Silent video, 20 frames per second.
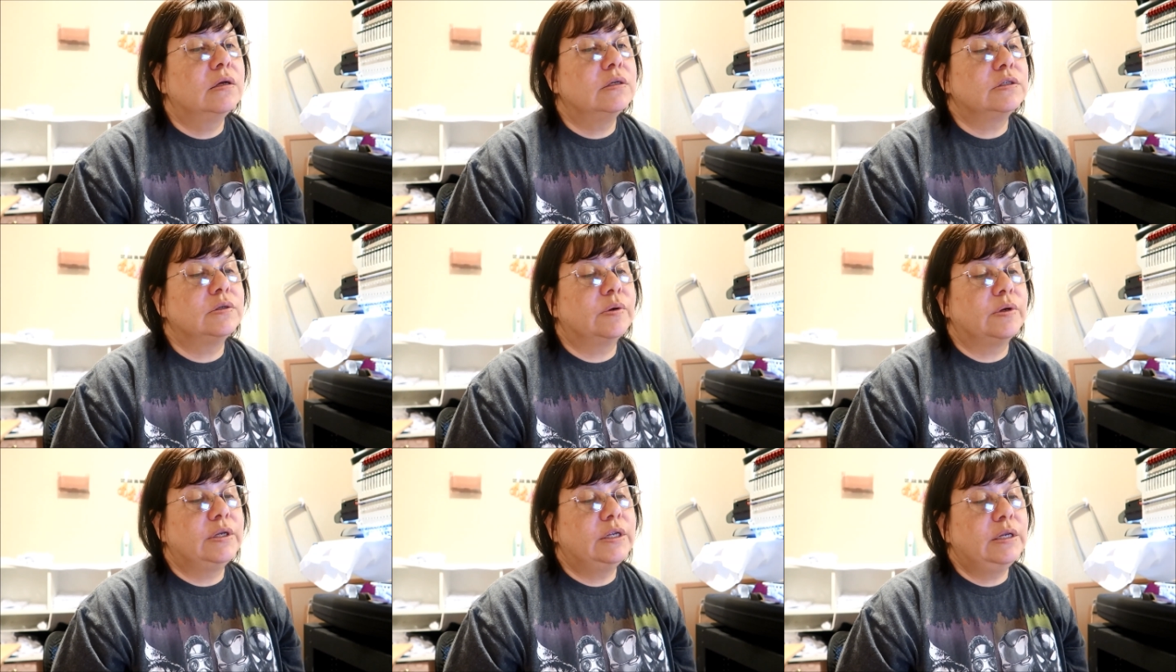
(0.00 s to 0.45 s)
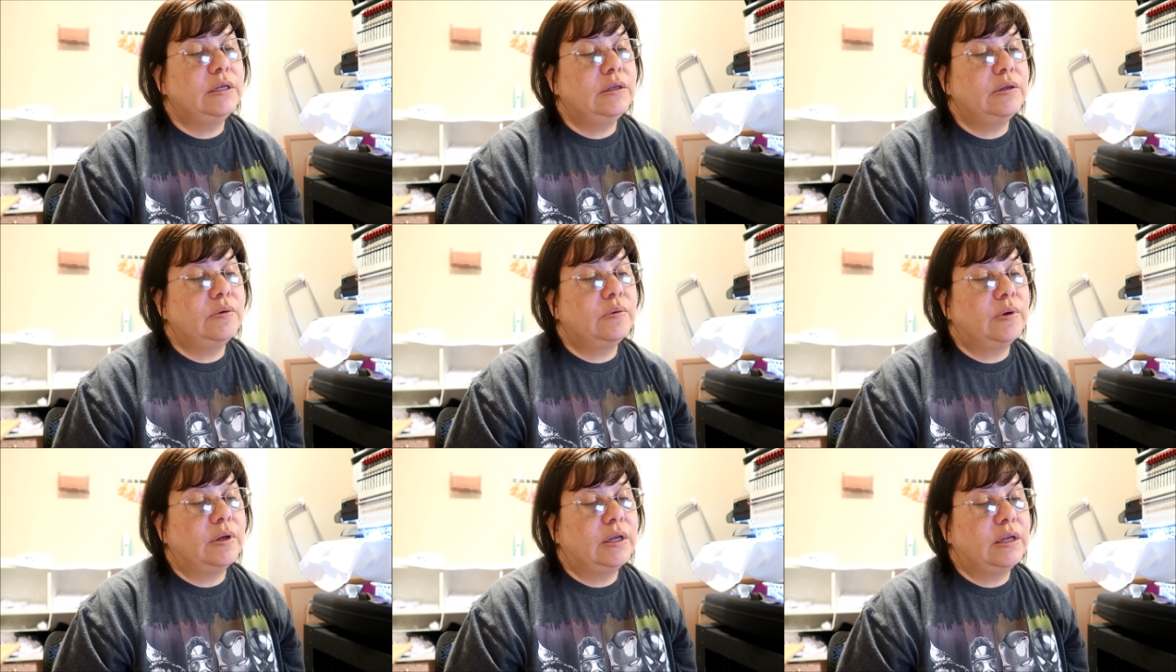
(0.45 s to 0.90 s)
So I
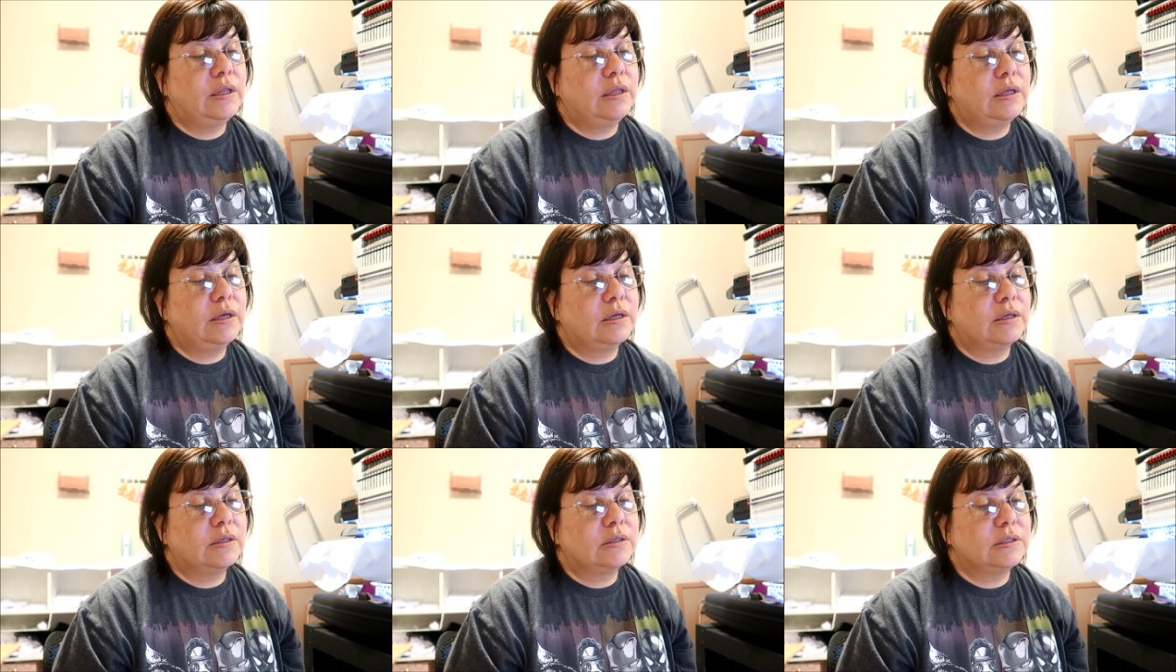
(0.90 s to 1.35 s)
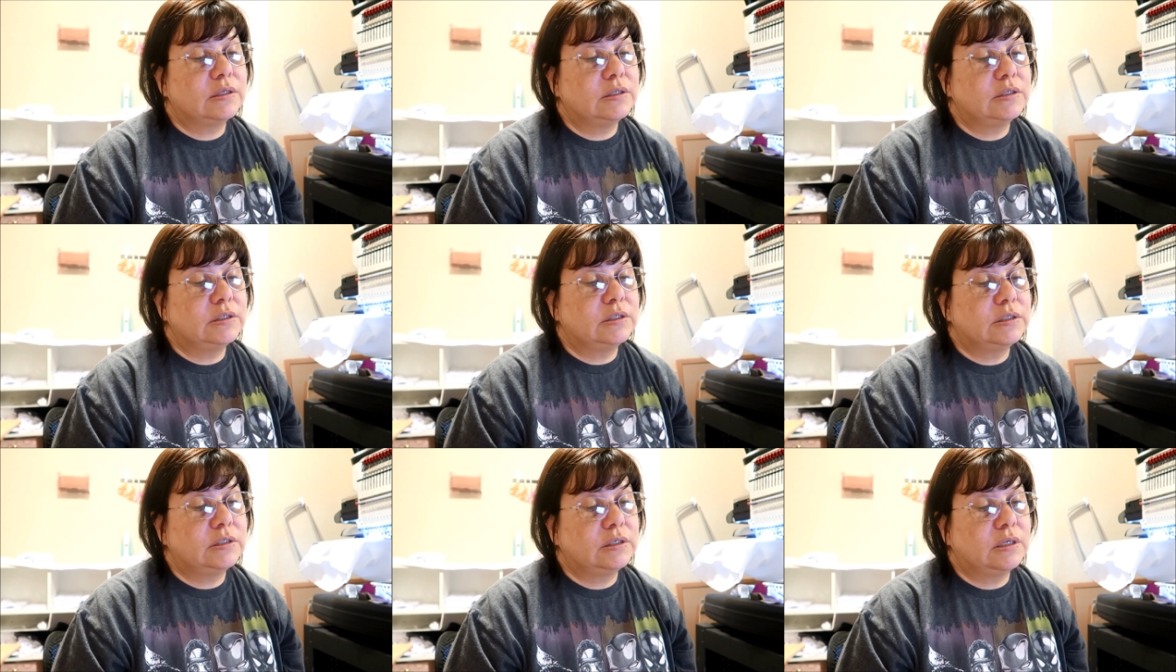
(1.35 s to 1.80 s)
didn't do anything else, I
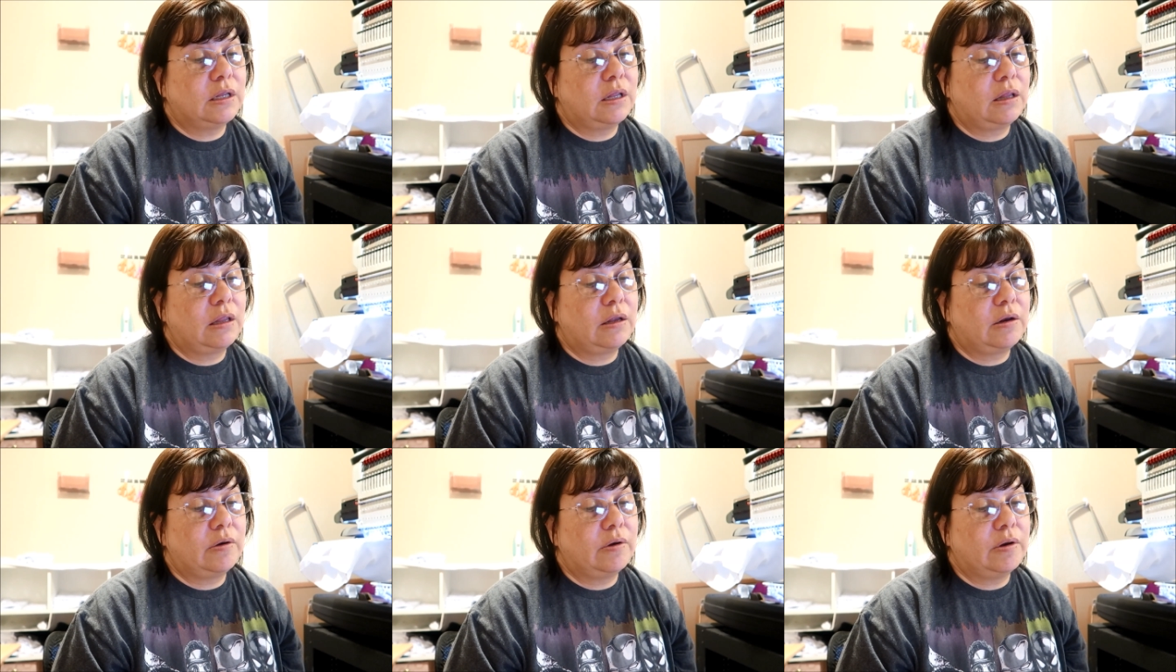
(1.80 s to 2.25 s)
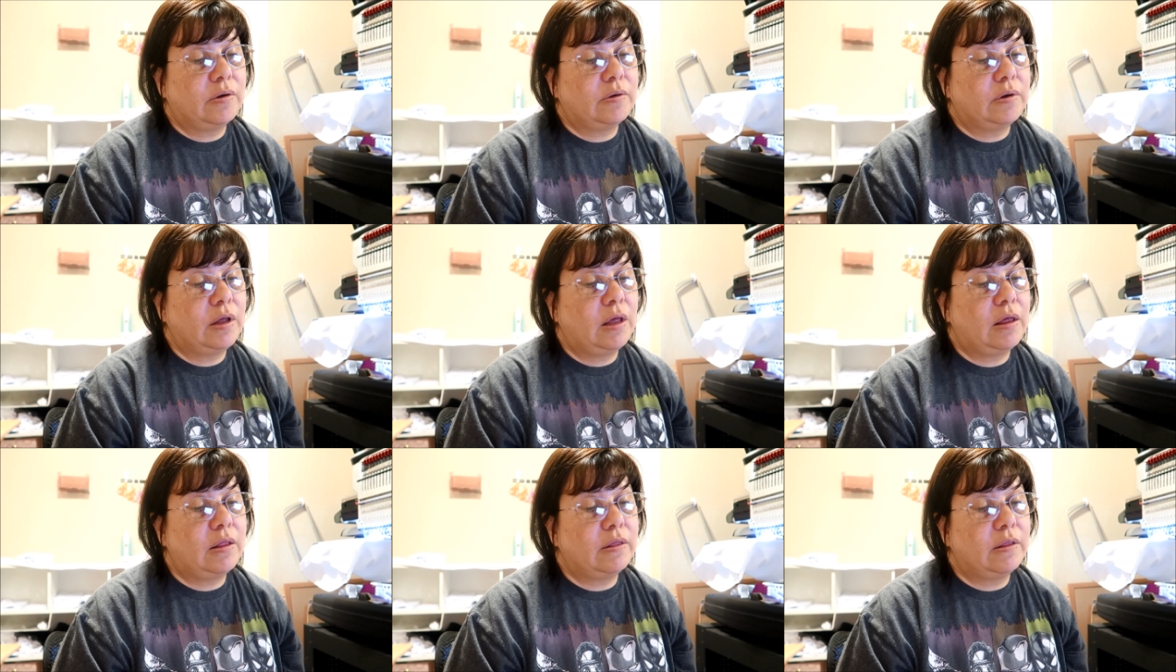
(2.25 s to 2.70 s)
just laid
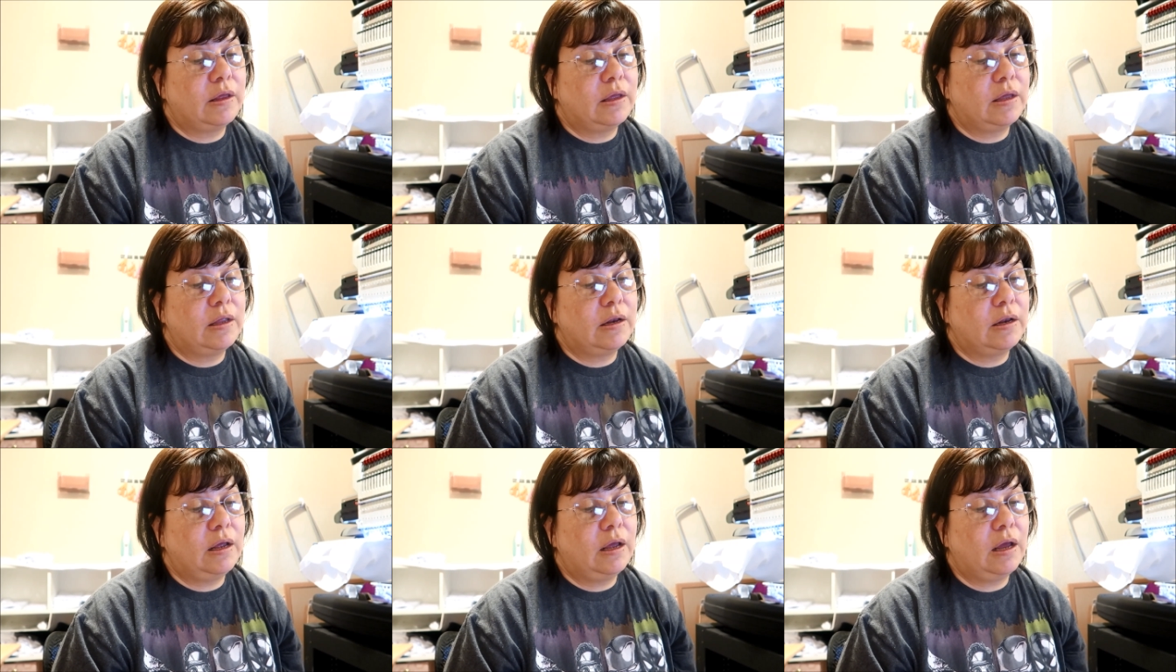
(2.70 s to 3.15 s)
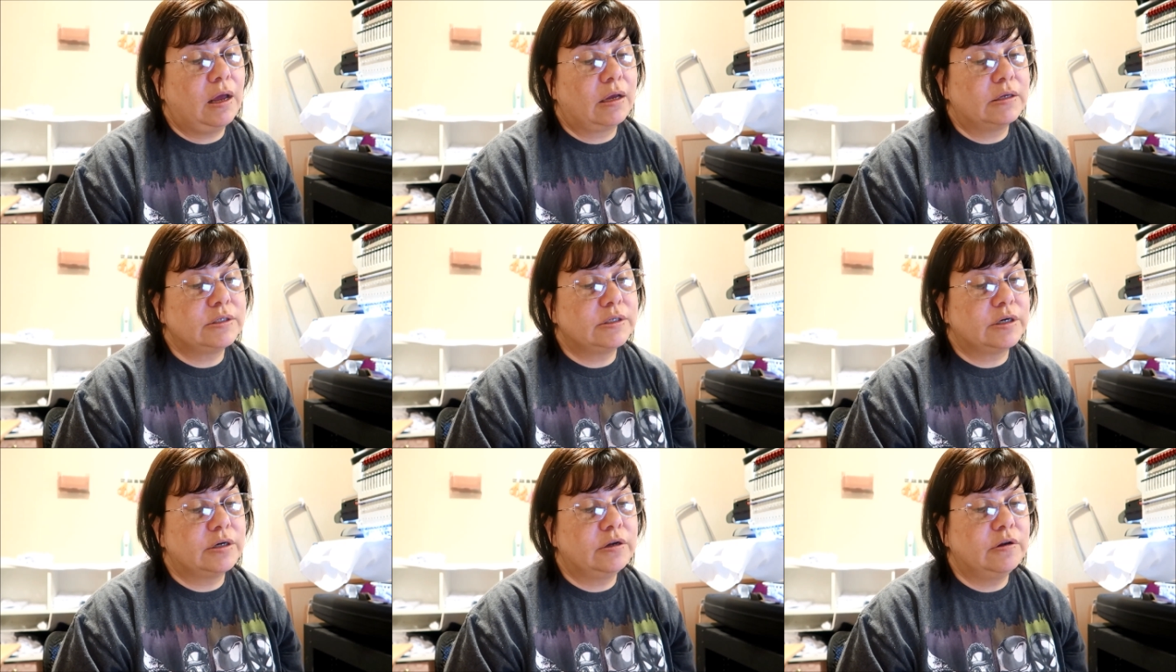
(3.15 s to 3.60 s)
around, and then
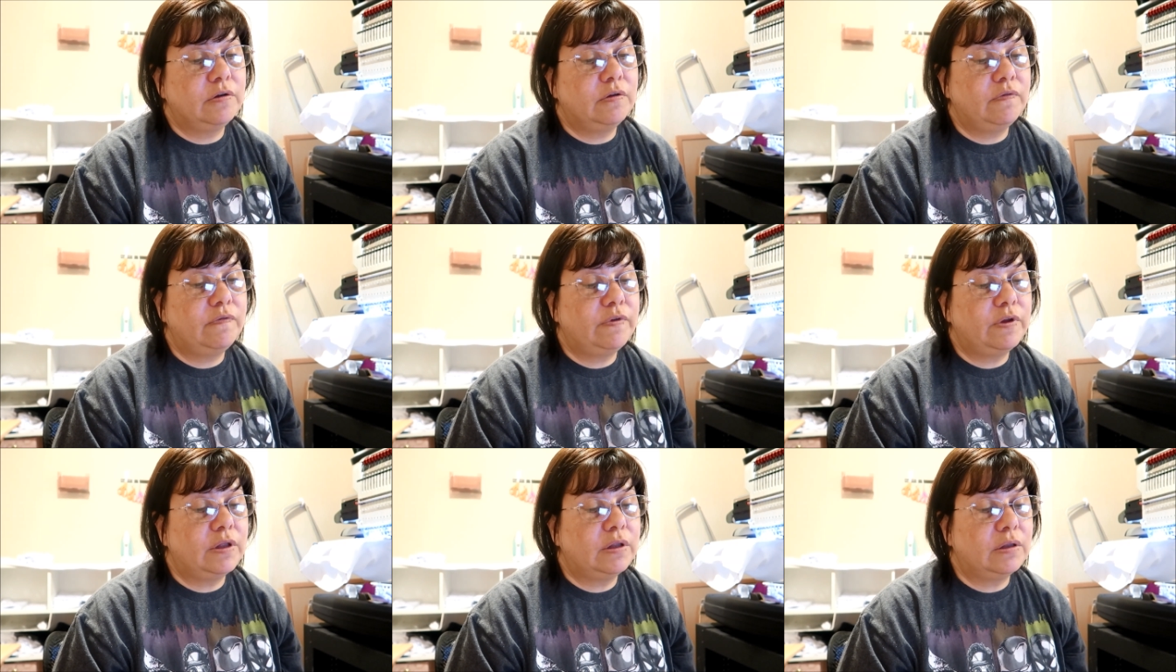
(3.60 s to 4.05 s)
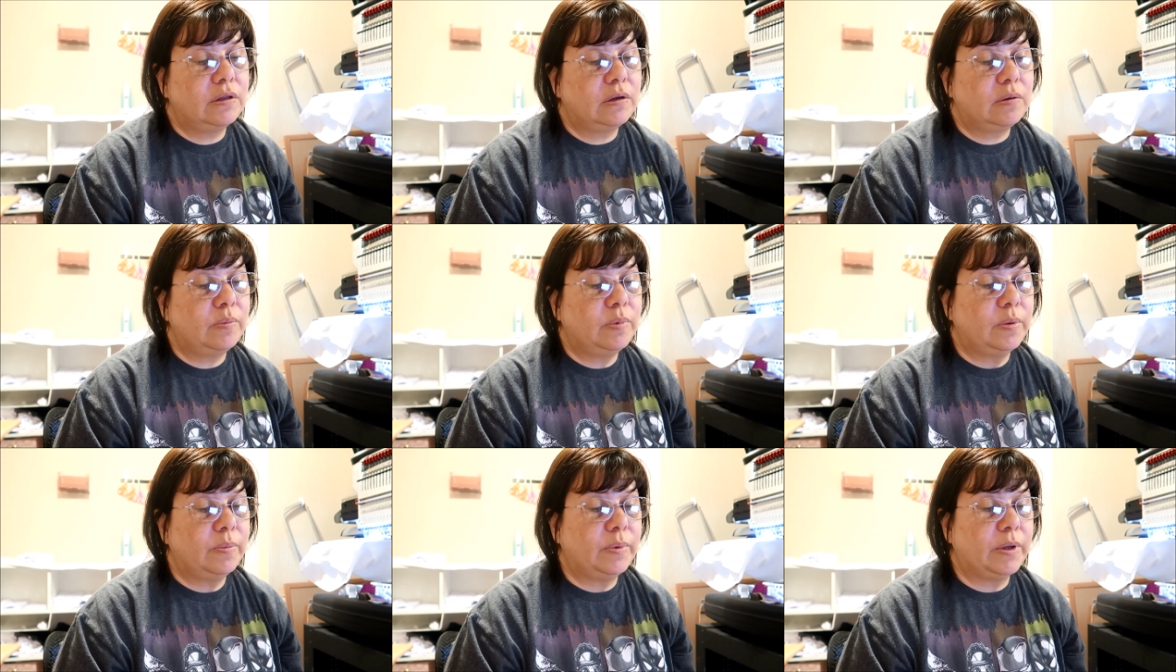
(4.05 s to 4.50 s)
I started to feel a
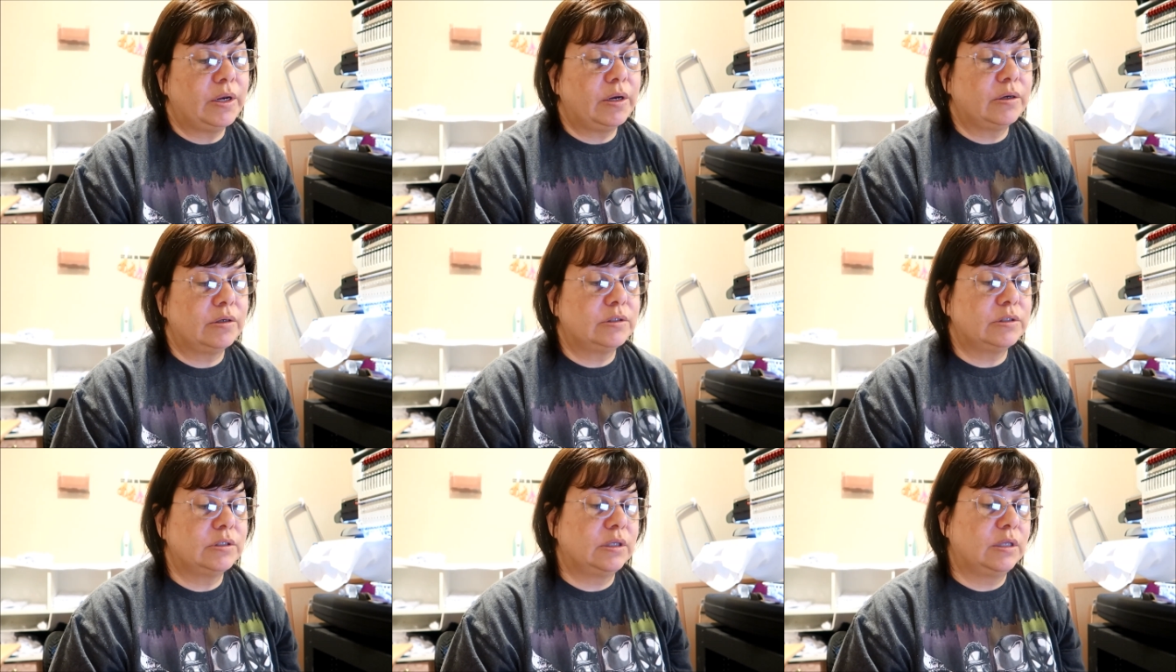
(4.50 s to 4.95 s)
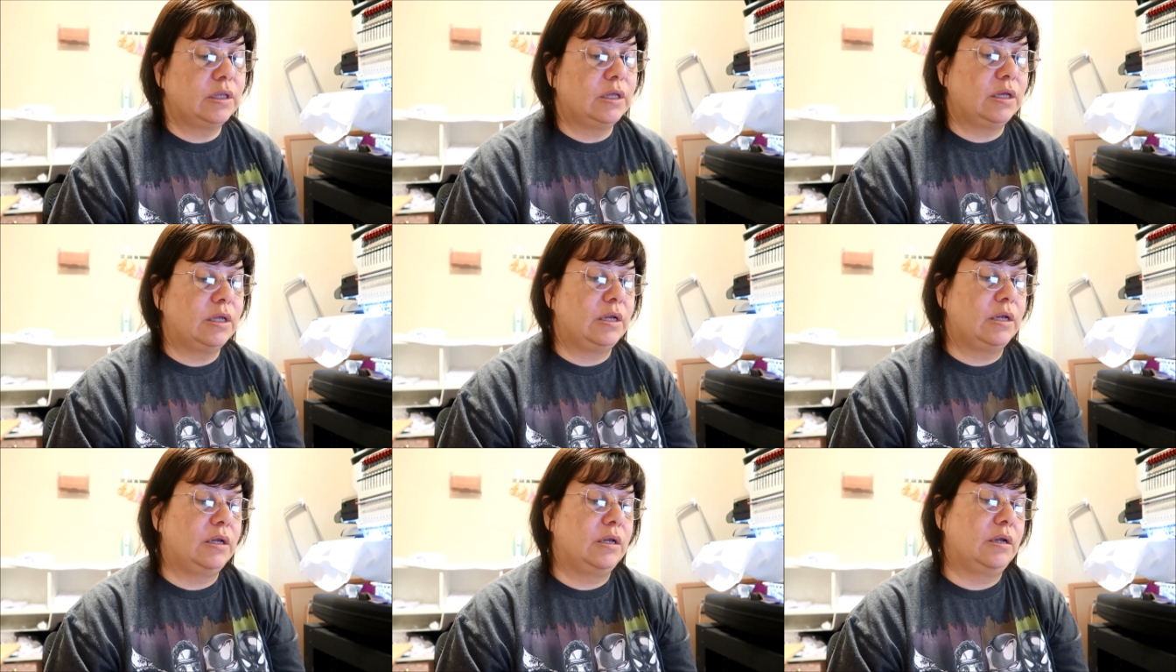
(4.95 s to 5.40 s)
little bit better. So
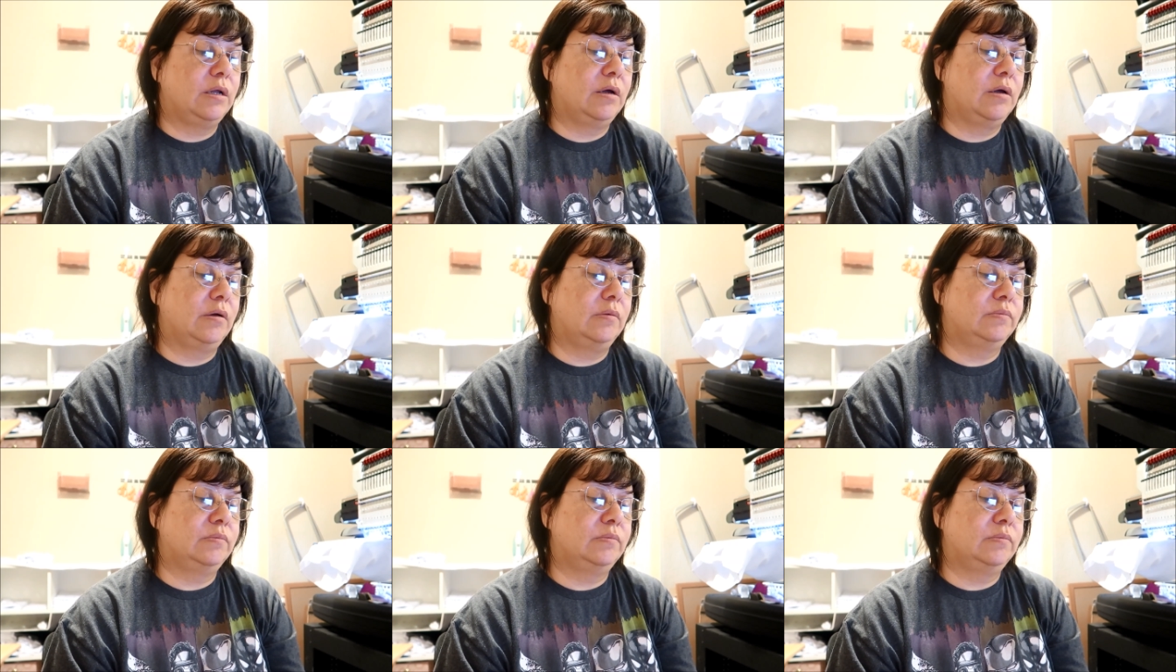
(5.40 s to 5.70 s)
then